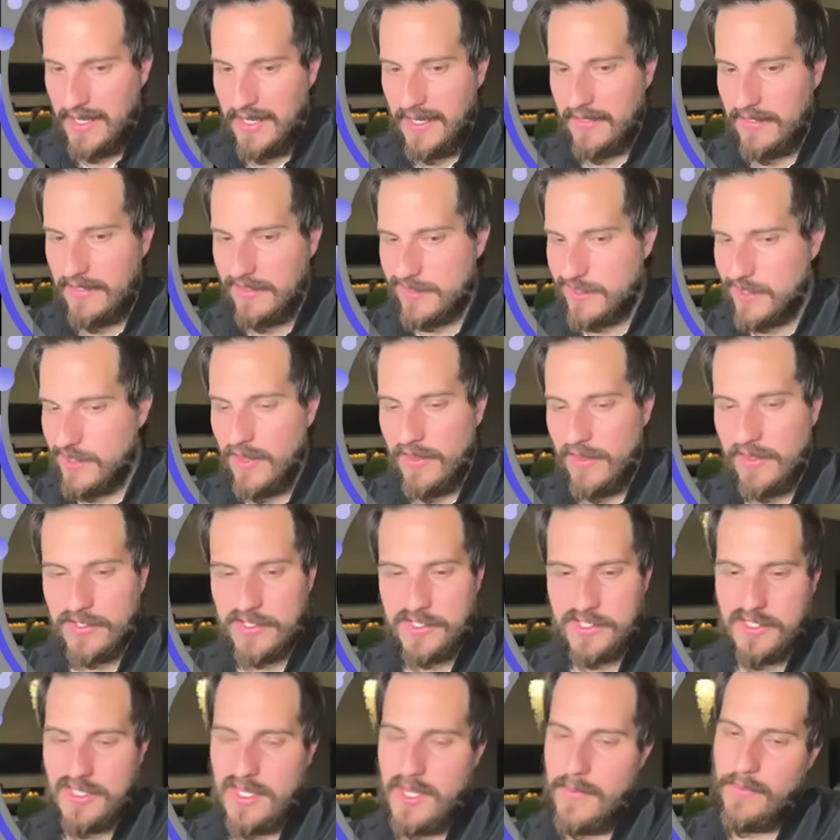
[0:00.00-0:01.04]
and it's another
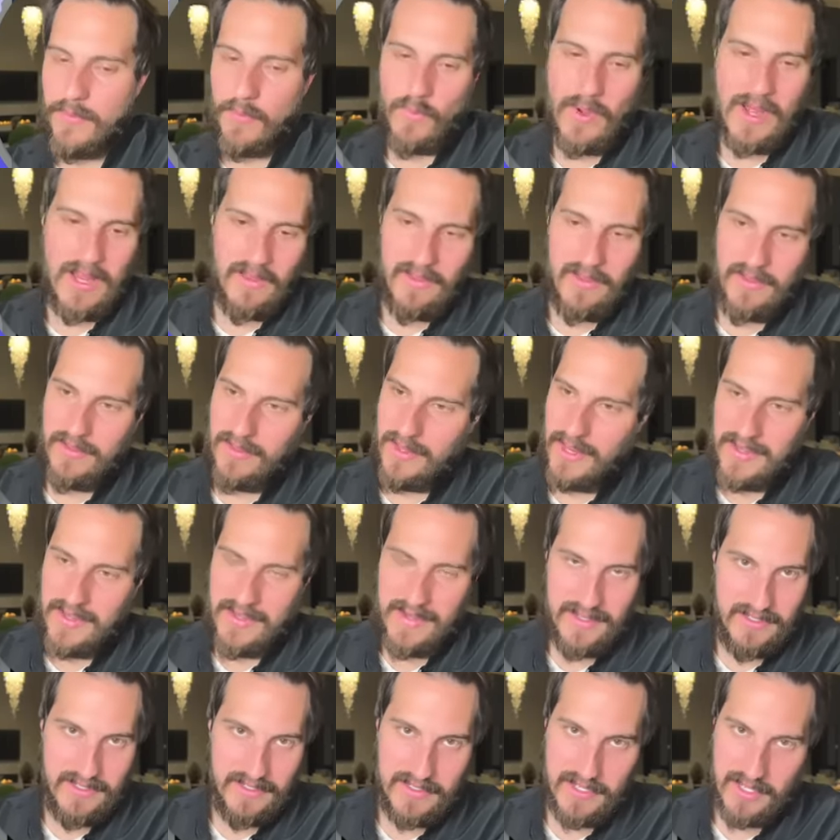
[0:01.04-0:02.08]
sleep well at
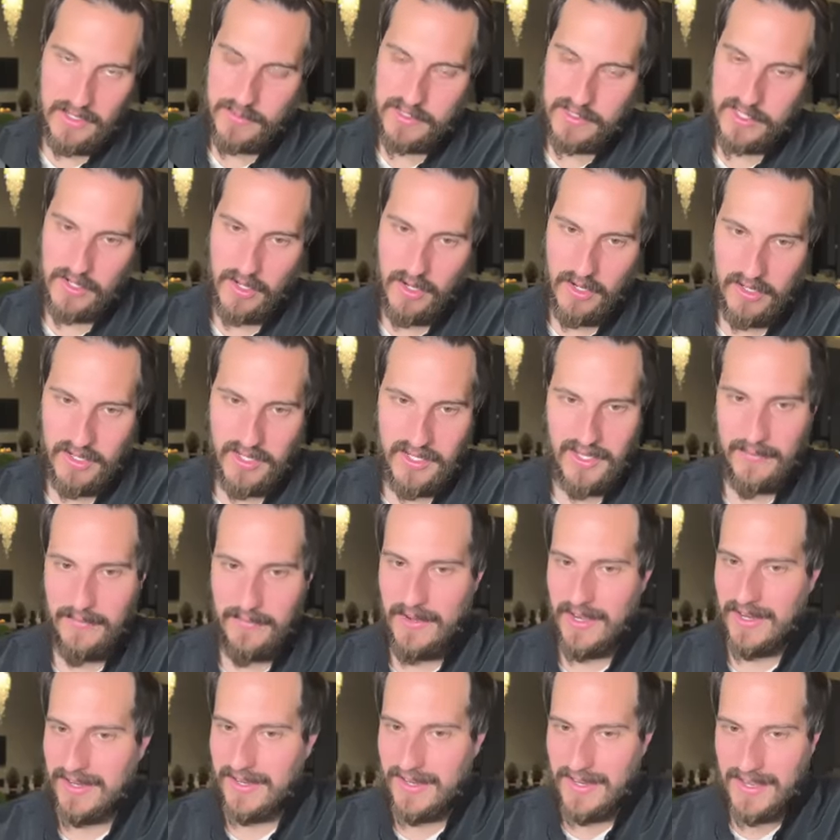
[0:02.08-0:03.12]
night type stock. I'm
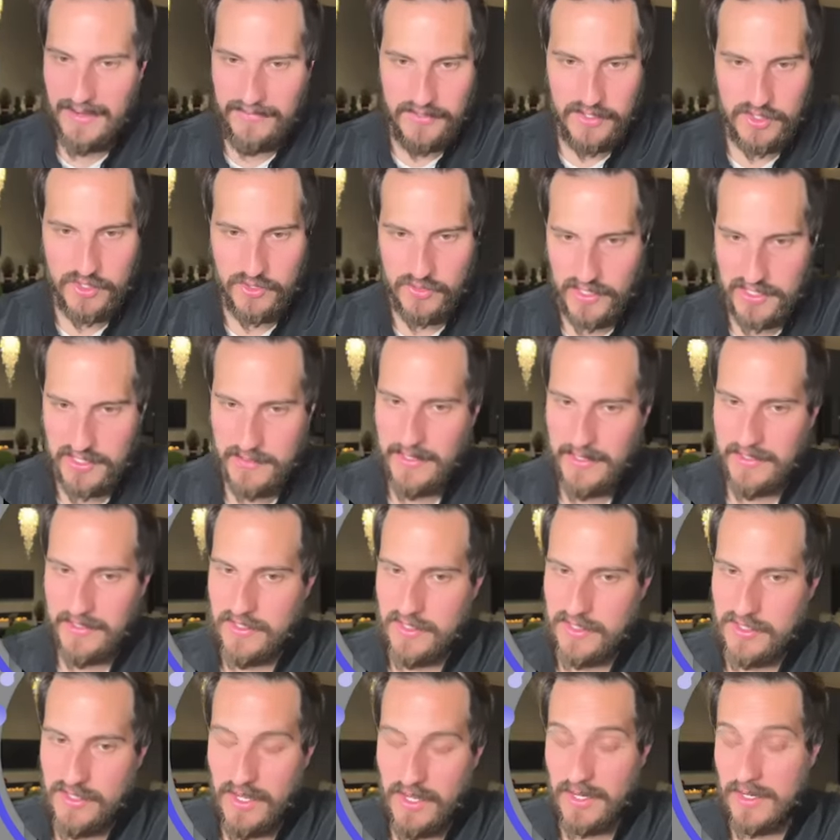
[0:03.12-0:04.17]
not going to have to stress about
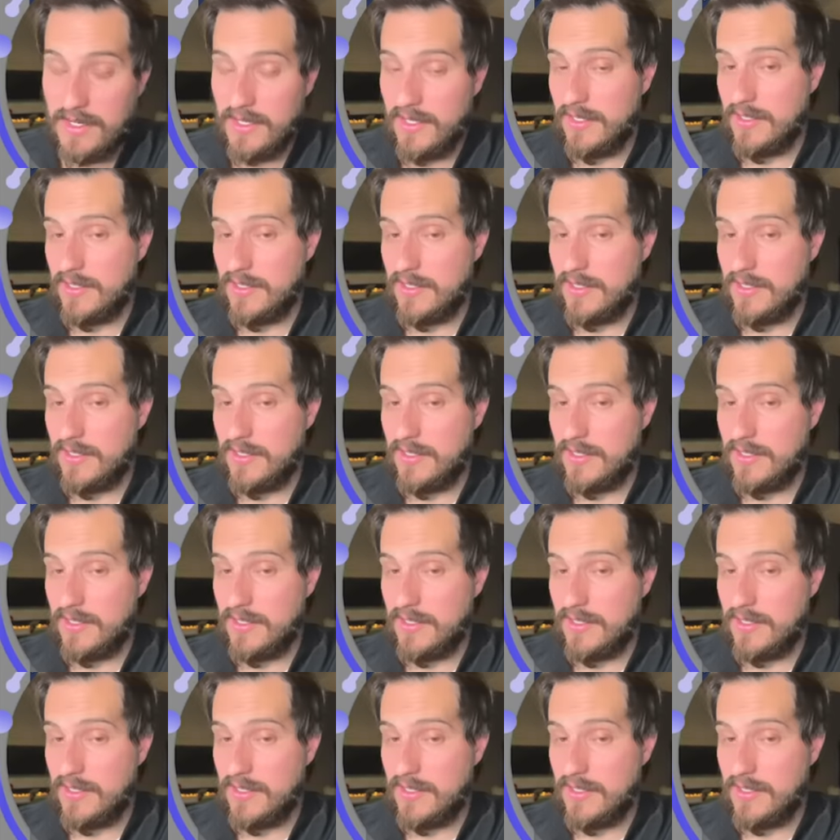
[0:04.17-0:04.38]
this stock.